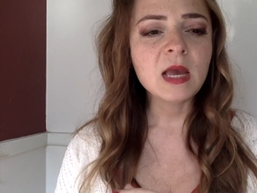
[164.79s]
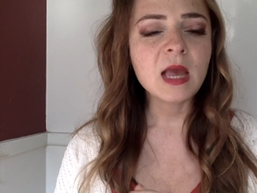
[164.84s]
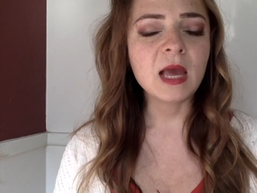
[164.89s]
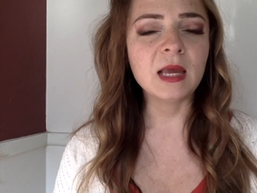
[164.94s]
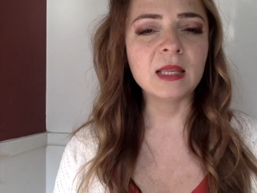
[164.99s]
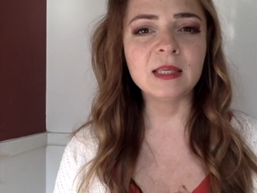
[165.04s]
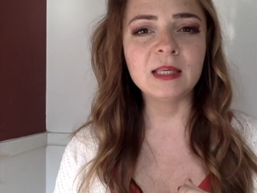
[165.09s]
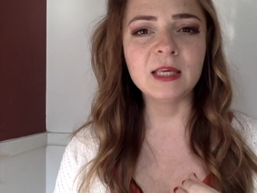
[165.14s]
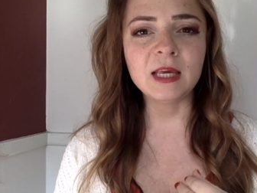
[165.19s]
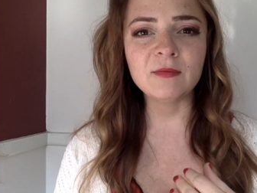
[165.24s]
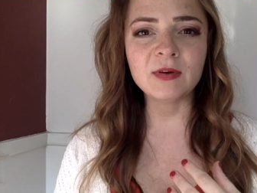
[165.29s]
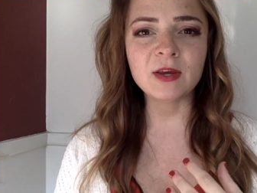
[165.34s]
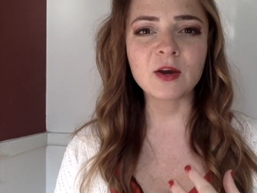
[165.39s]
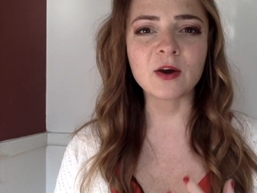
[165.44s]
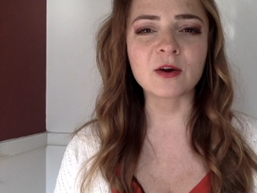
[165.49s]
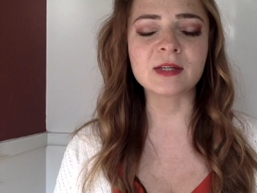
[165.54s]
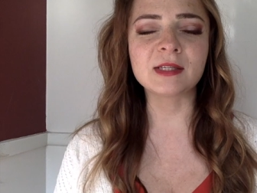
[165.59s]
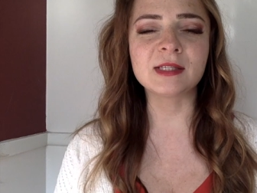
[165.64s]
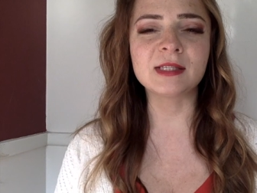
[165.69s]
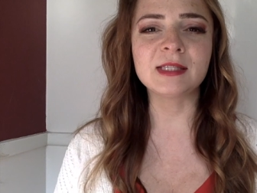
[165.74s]
and giving
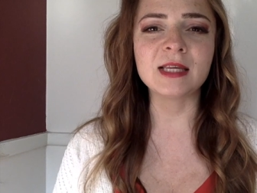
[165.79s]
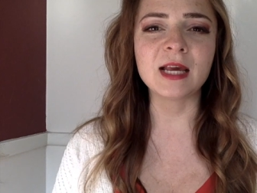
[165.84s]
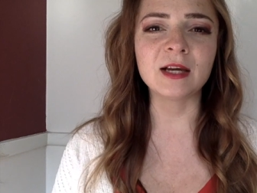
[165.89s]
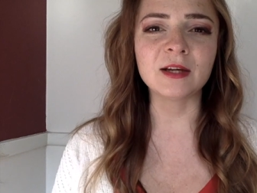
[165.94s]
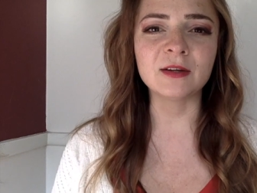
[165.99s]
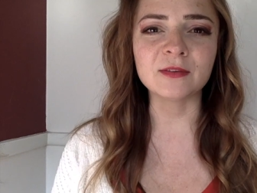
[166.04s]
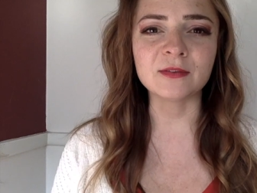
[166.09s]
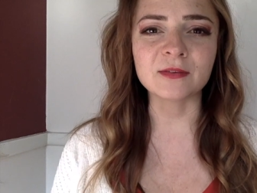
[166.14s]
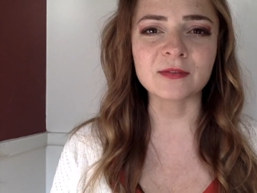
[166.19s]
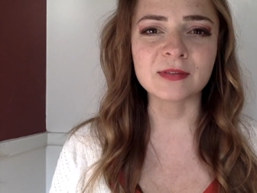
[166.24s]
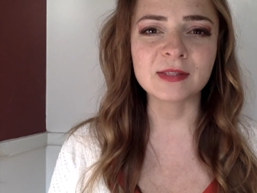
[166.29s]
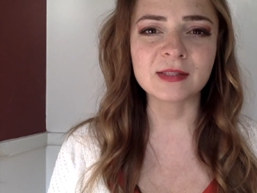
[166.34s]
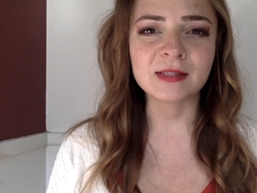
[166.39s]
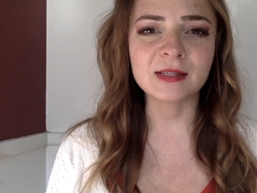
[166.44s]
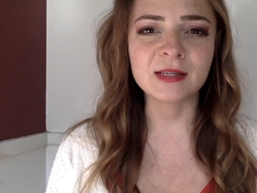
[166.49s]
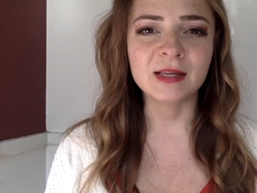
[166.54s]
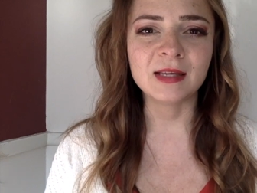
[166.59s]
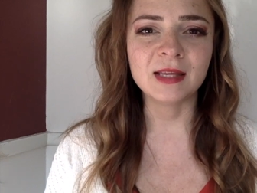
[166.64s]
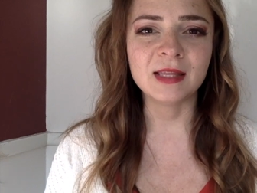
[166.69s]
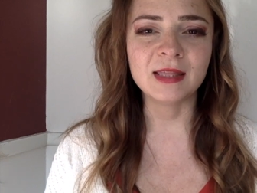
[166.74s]
ourselves
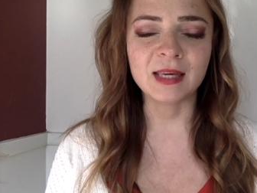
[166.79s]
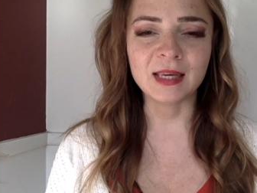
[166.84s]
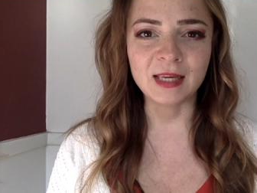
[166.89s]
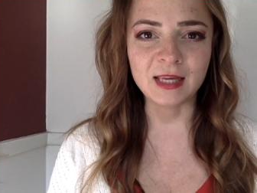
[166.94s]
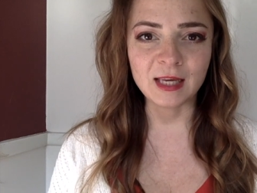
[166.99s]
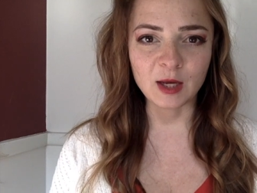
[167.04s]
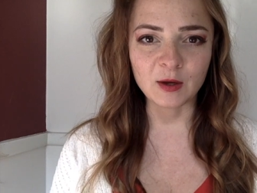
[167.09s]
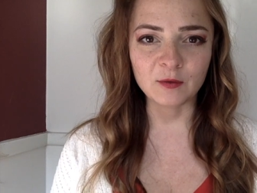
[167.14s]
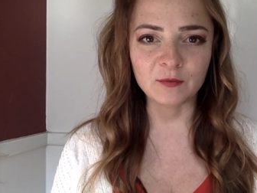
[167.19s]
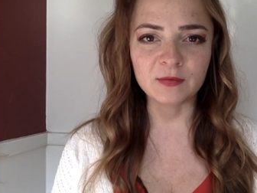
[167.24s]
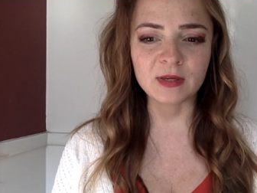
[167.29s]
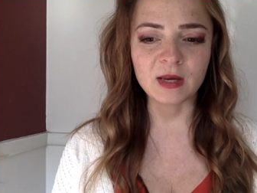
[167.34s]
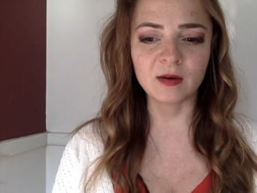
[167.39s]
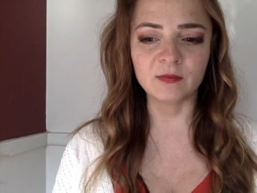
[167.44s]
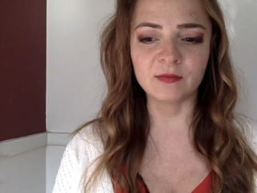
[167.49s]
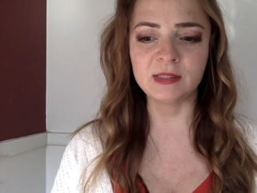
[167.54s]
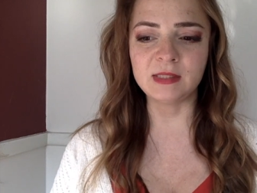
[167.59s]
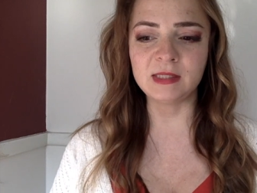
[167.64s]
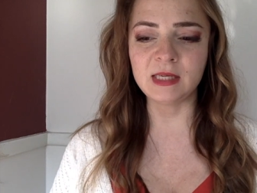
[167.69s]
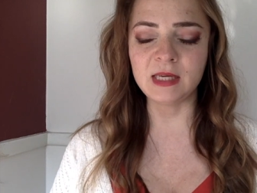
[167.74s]
the gift
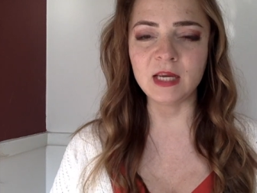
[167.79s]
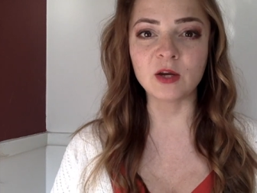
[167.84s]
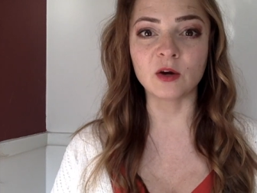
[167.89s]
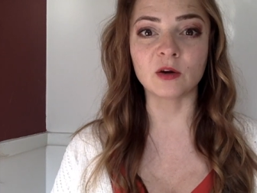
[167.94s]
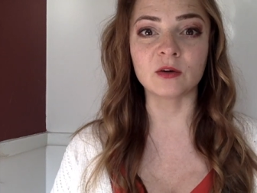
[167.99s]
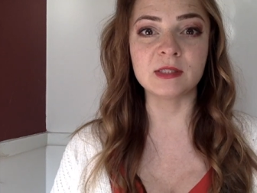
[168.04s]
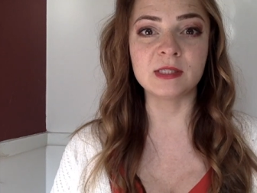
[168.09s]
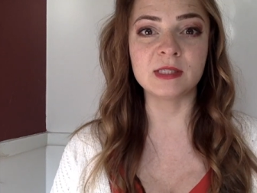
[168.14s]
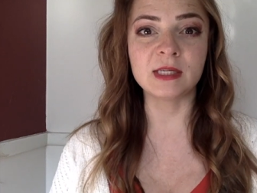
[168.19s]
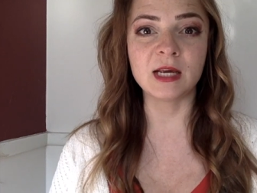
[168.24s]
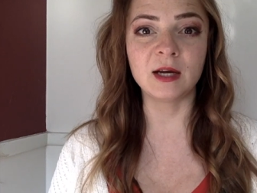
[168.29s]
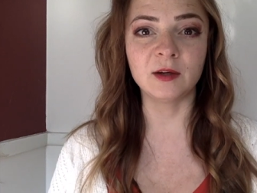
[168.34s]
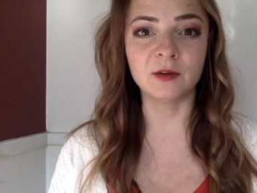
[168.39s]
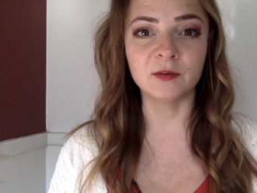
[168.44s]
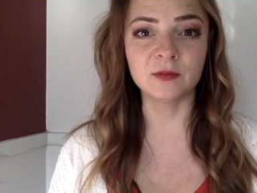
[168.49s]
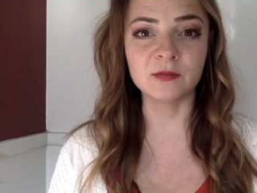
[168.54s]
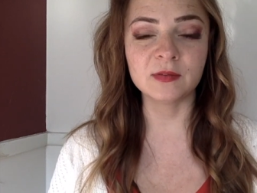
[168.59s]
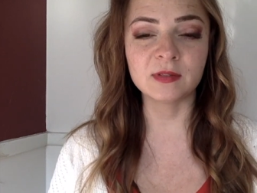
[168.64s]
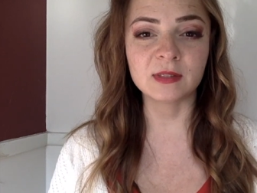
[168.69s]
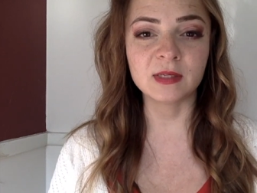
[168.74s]
of seeing
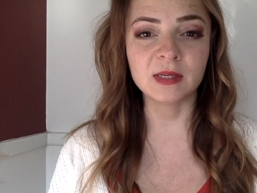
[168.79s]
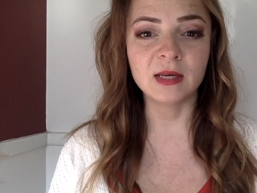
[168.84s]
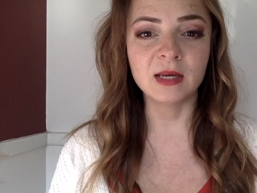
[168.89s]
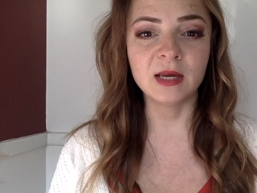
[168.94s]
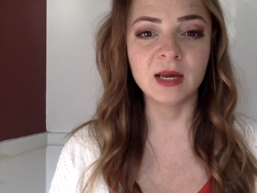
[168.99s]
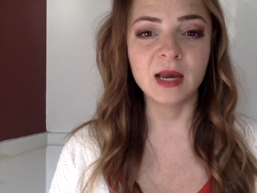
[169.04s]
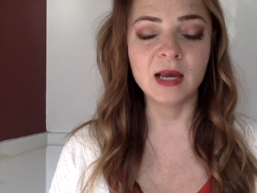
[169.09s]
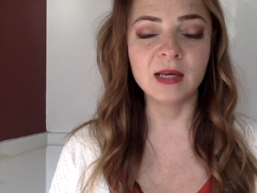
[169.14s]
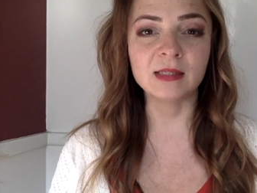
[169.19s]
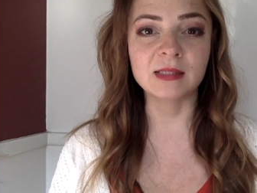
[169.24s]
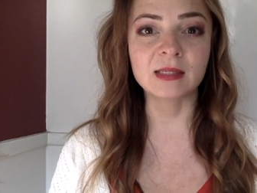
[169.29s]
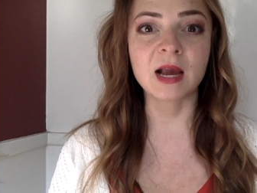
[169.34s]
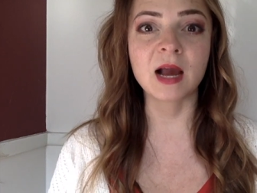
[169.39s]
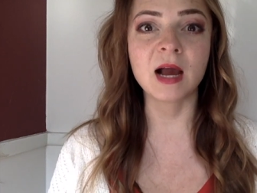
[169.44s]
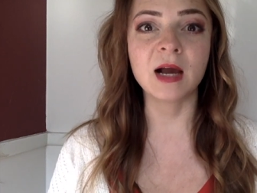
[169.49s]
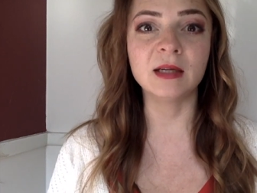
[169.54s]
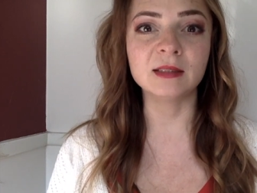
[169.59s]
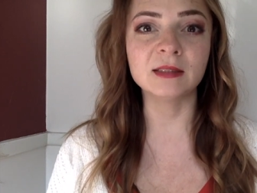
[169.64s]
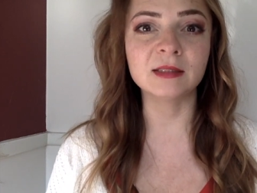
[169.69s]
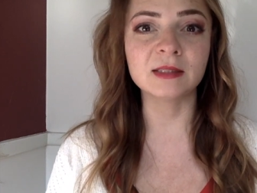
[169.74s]
ourselves as
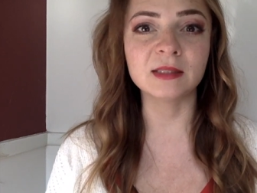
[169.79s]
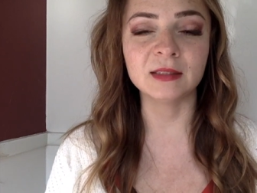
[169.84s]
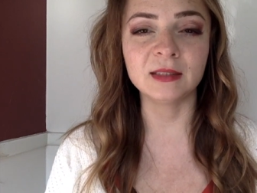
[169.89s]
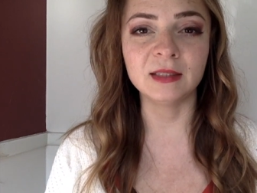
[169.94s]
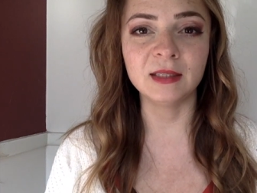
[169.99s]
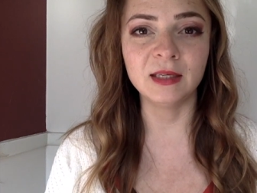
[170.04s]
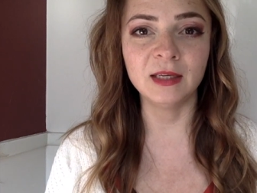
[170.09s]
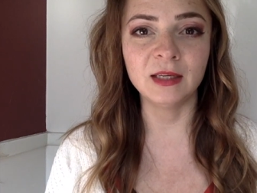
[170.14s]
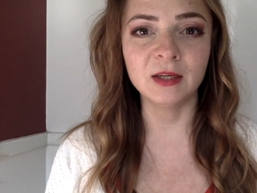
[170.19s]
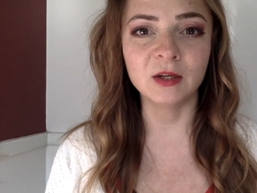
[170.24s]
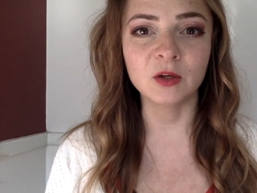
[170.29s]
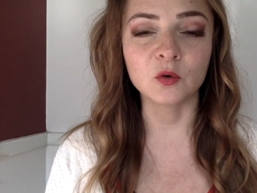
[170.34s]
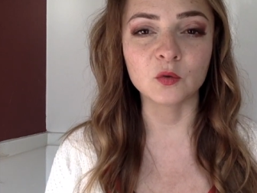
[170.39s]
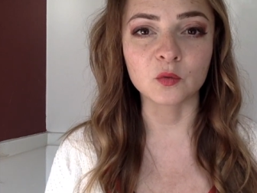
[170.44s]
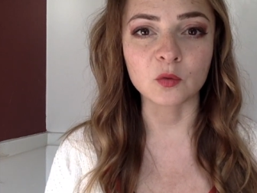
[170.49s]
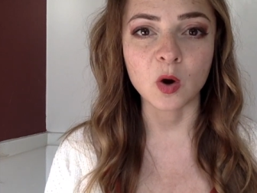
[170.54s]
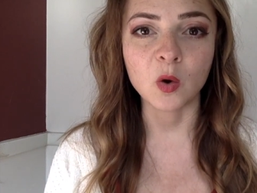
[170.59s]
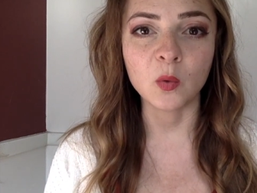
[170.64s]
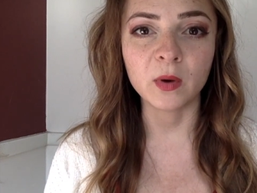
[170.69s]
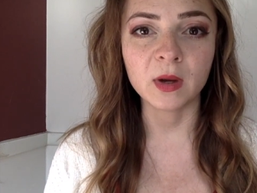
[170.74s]
constantly
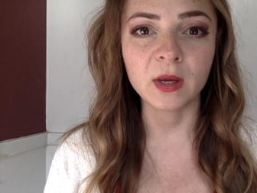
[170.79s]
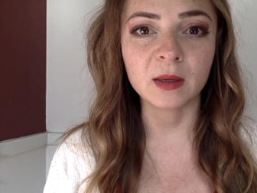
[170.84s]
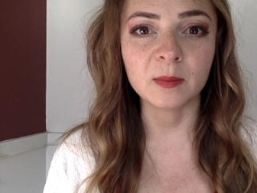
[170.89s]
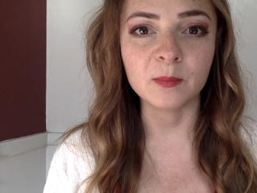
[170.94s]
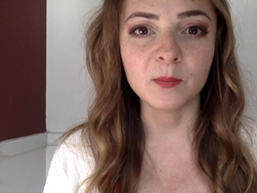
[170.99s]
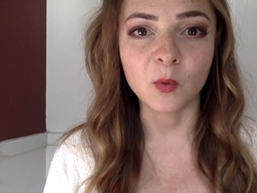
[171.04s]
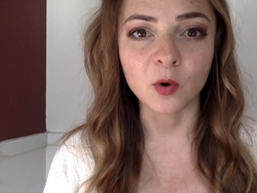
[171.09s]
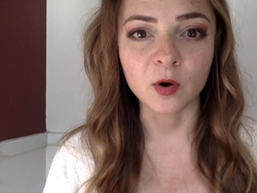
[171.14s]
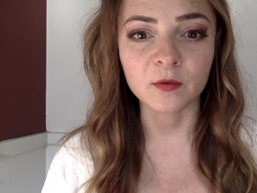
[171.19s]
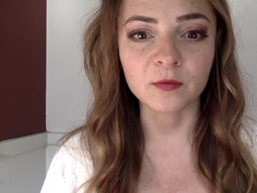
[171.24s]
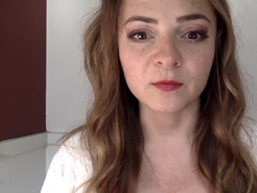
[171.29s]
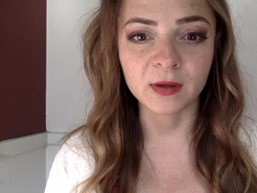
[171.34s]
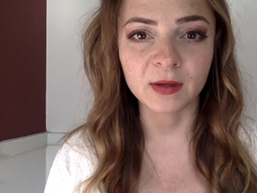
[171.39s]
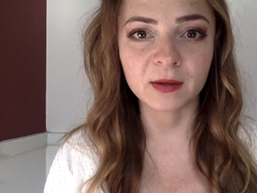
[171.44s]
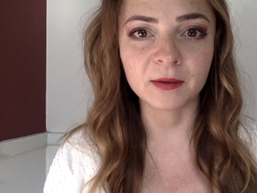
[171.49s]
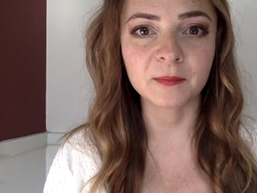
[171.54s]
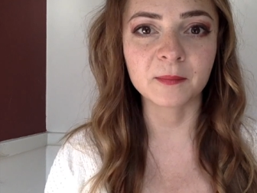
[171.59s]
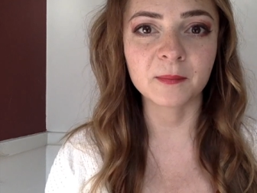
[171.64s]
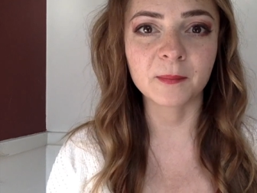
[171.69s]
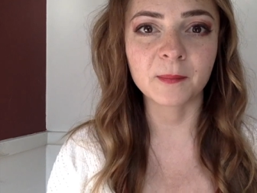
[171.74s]
growing and morphing.